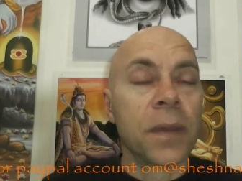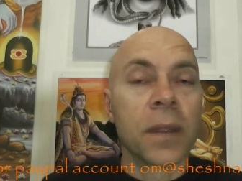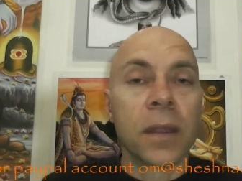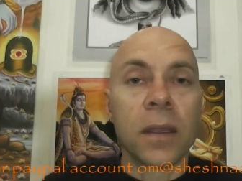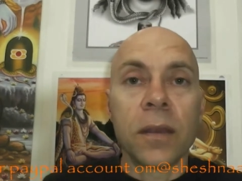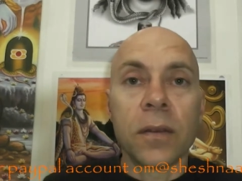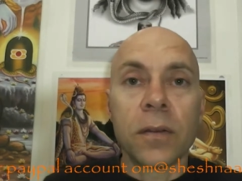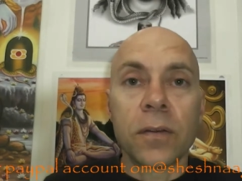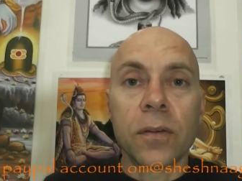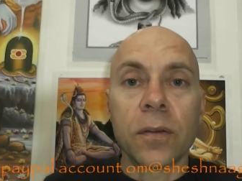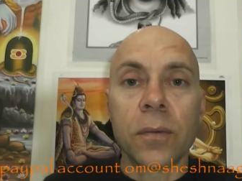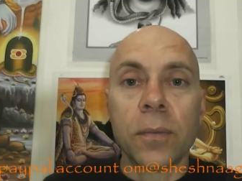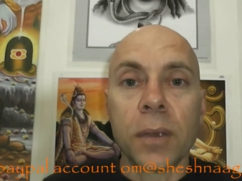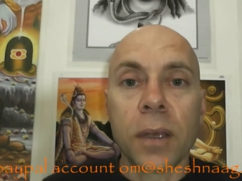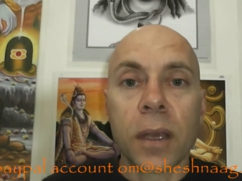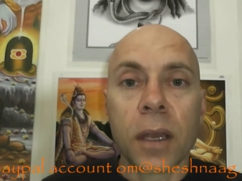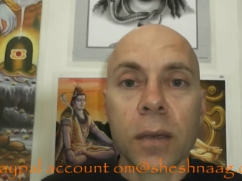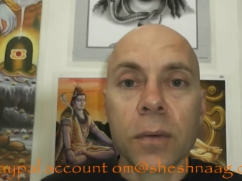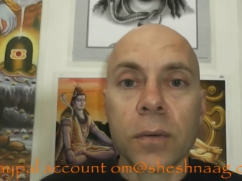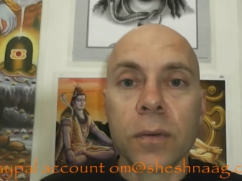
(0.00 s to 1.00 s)
is to be
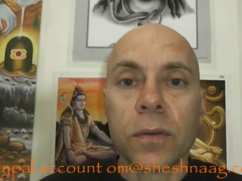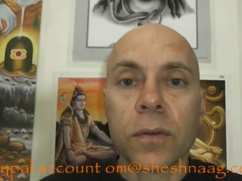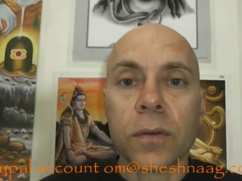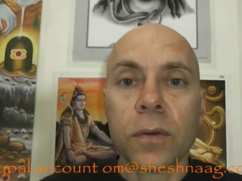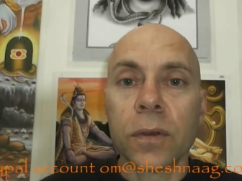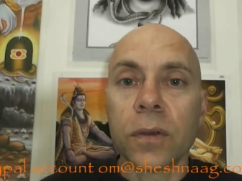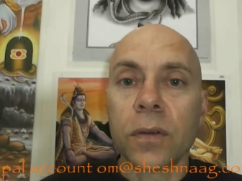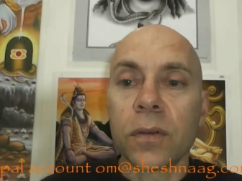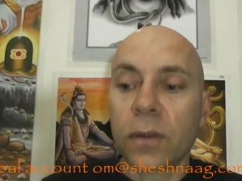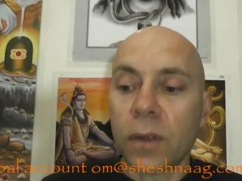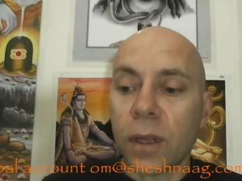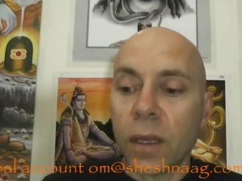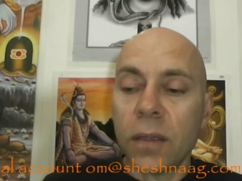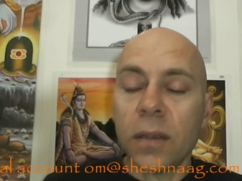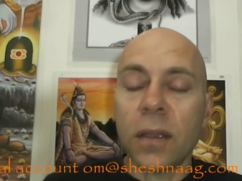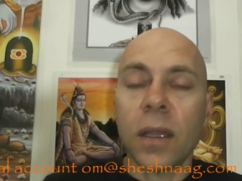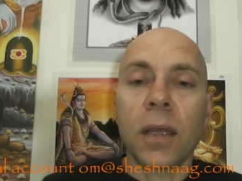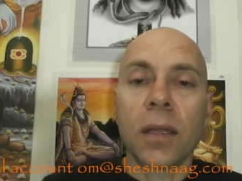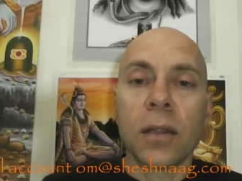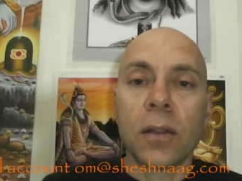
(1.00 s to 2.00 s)
able to extend
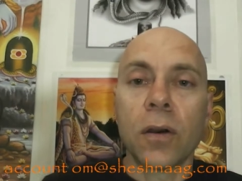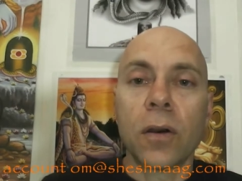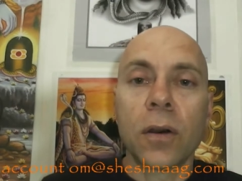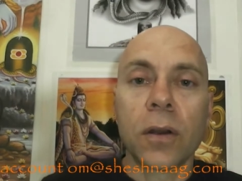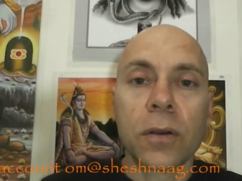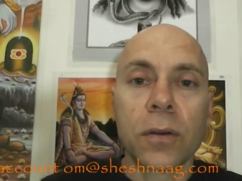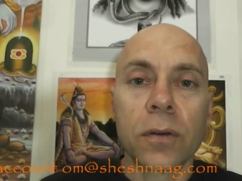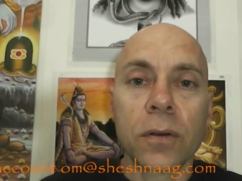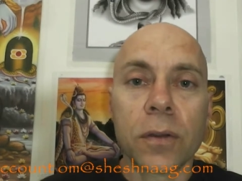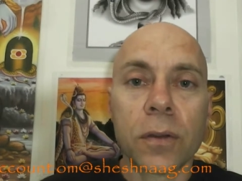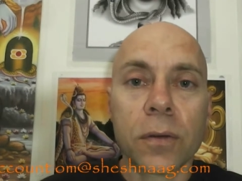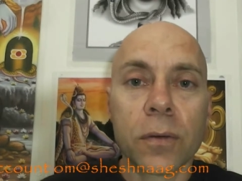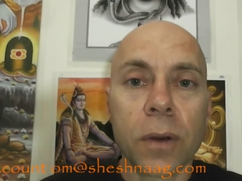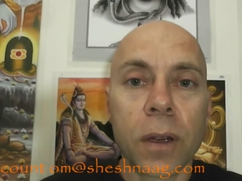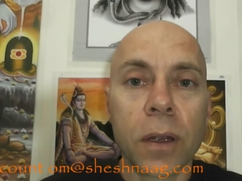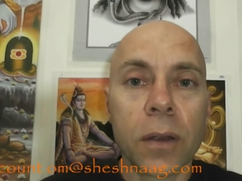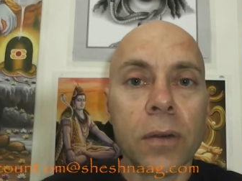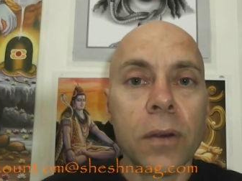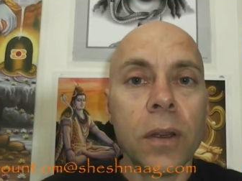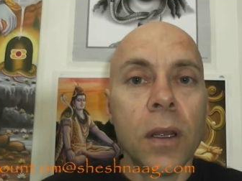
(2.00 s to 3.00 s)
that line on the
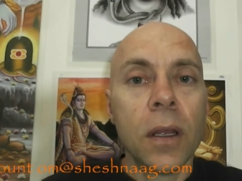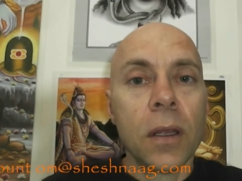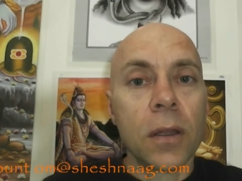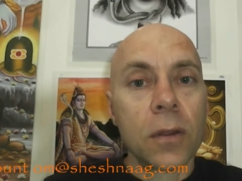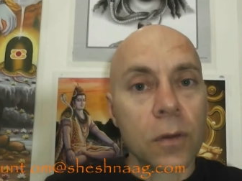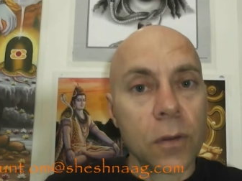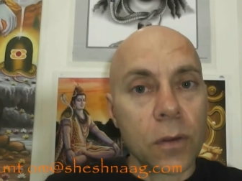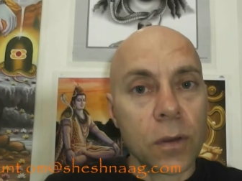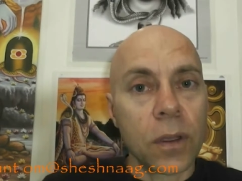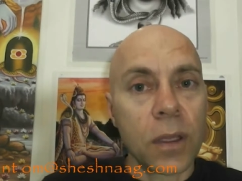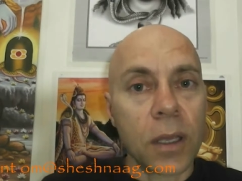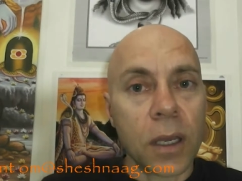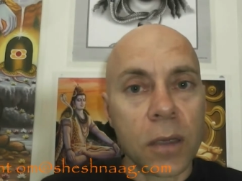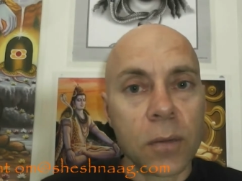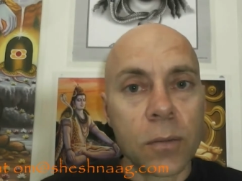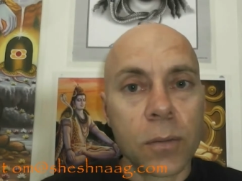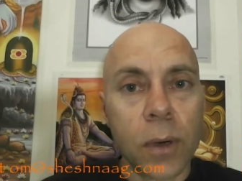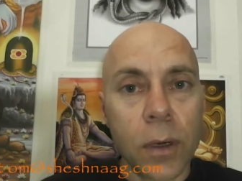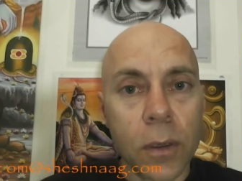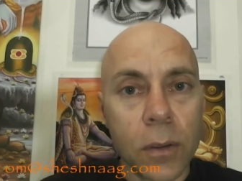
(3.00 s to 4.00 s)
road to the
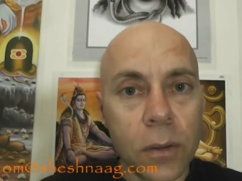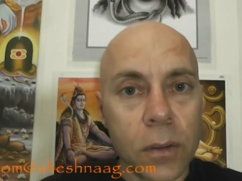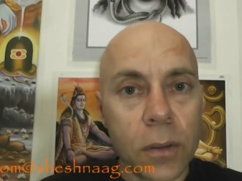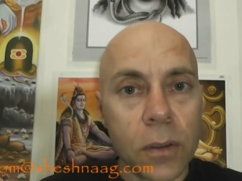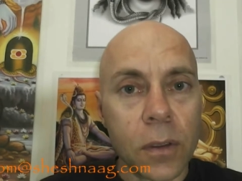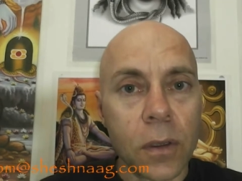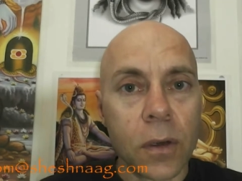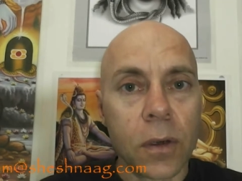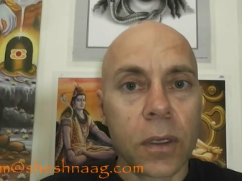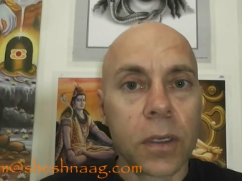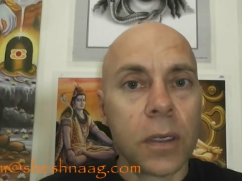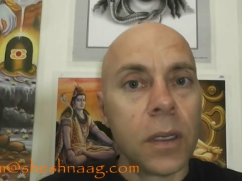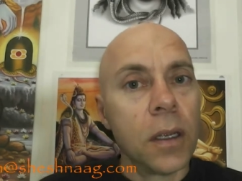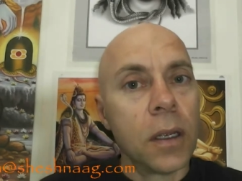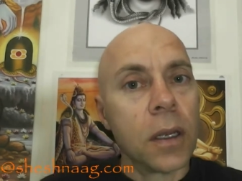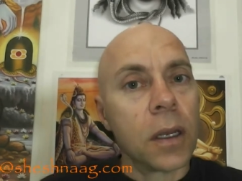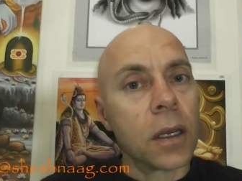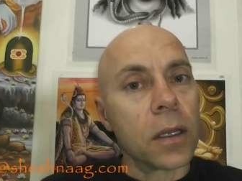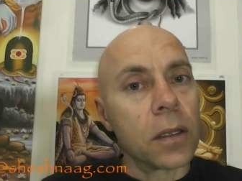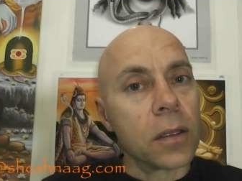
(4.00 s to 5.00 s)
unbroken line.
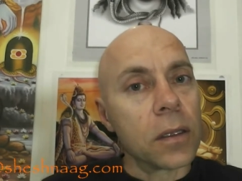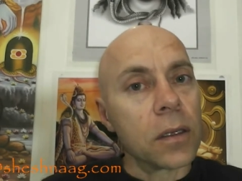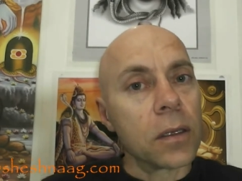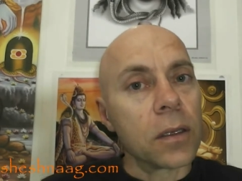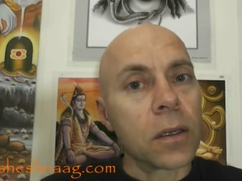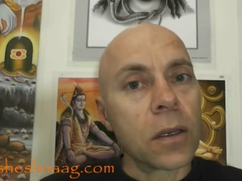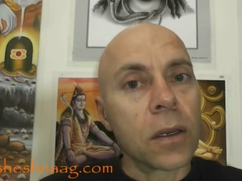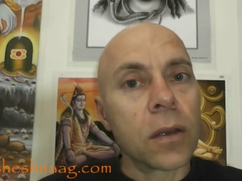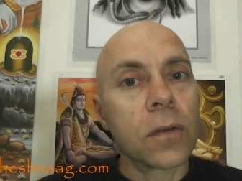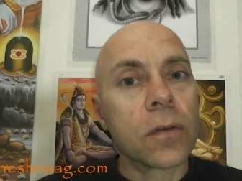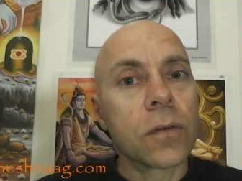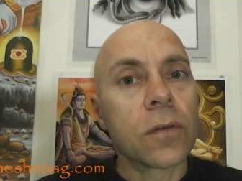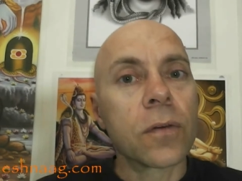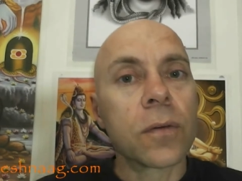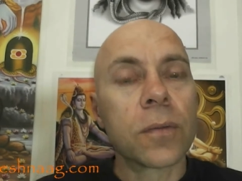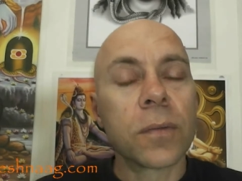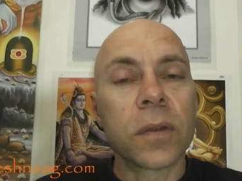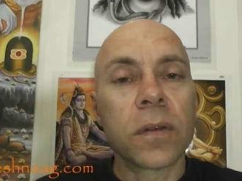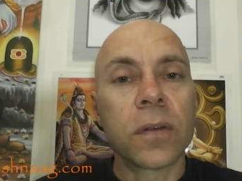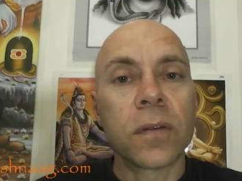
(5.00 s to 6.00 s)
And then it goes
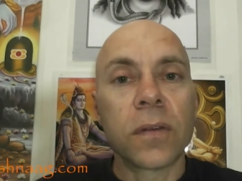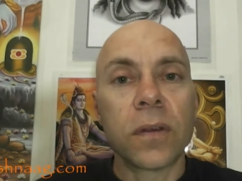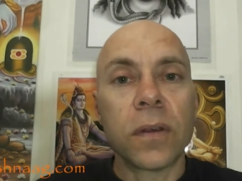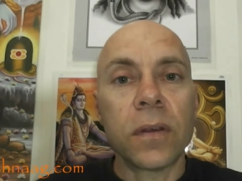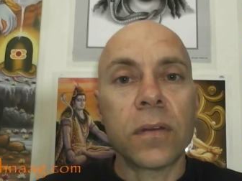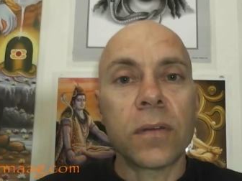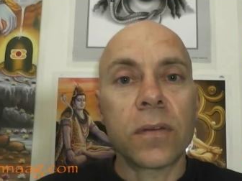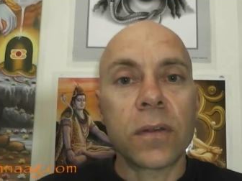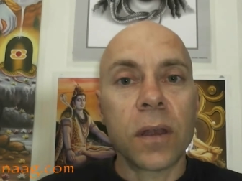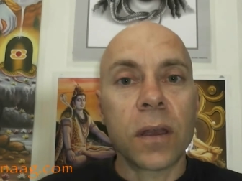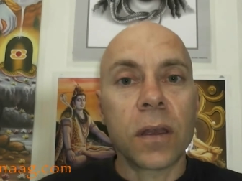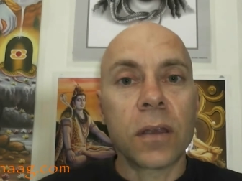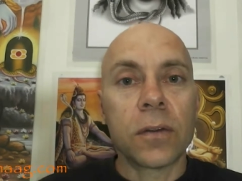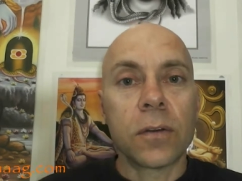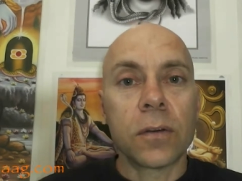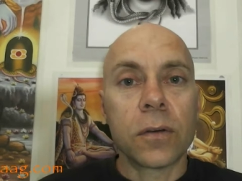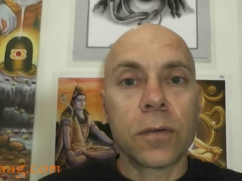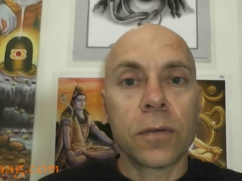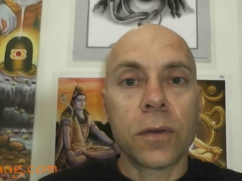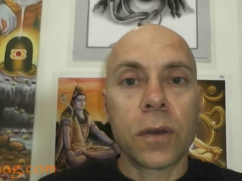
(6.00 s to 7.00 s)
from the sixth stage
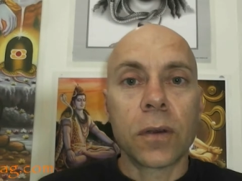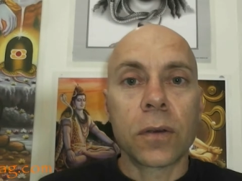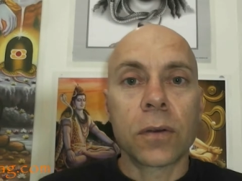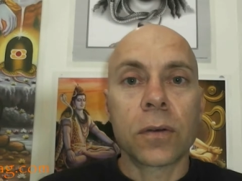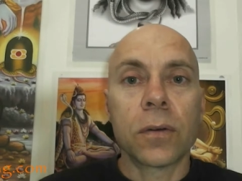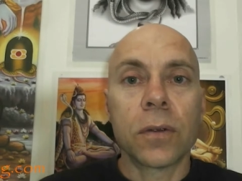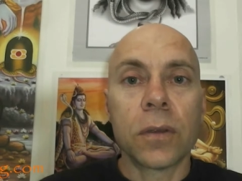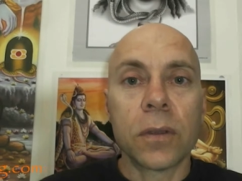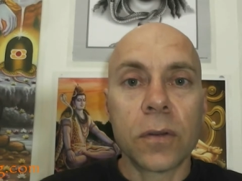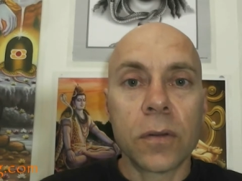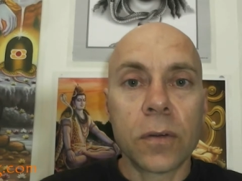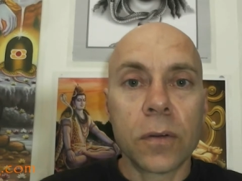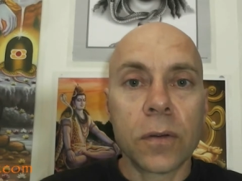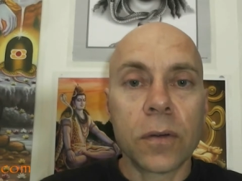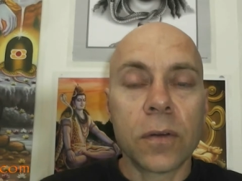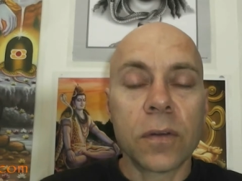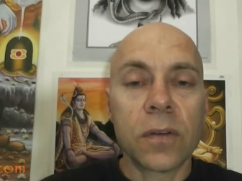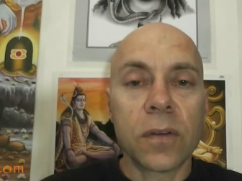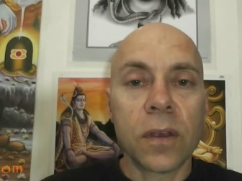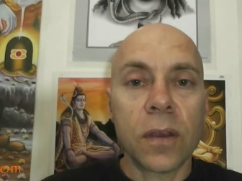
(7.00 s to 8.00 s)
of yoga into the
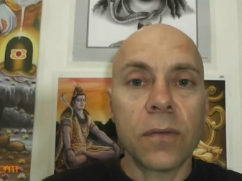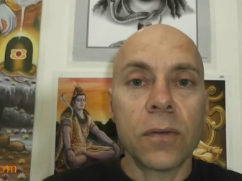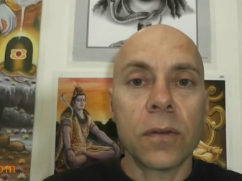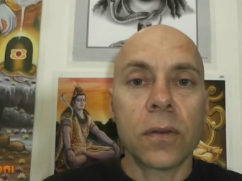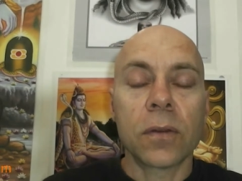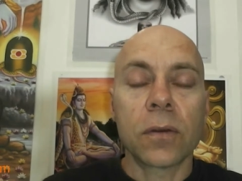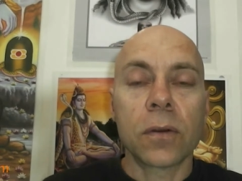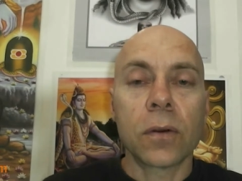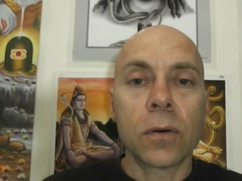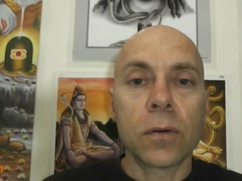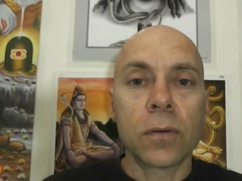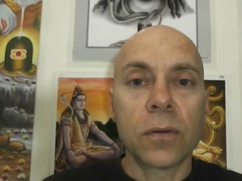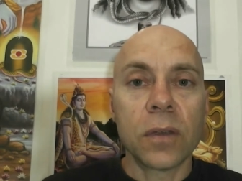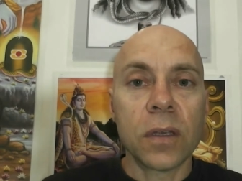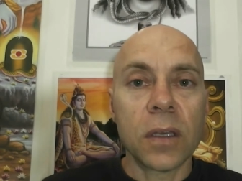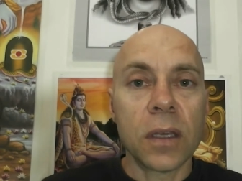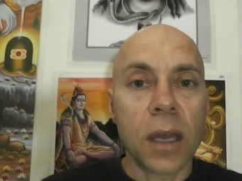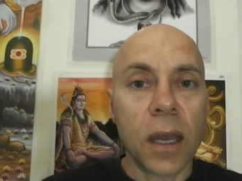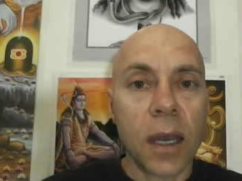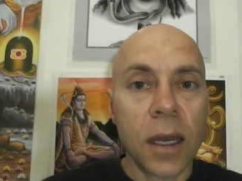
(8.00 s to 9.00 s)
seventh, called
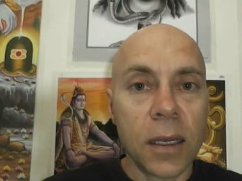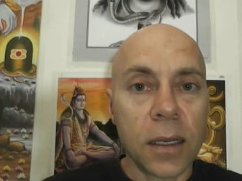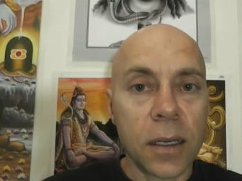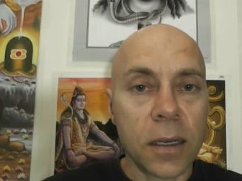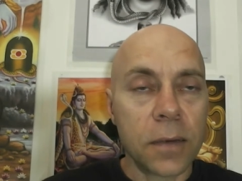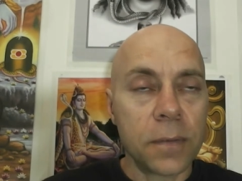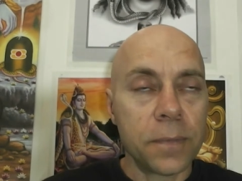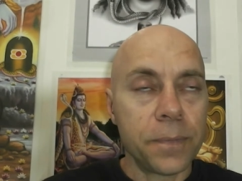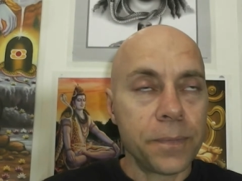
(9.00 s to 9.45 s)
dhyana.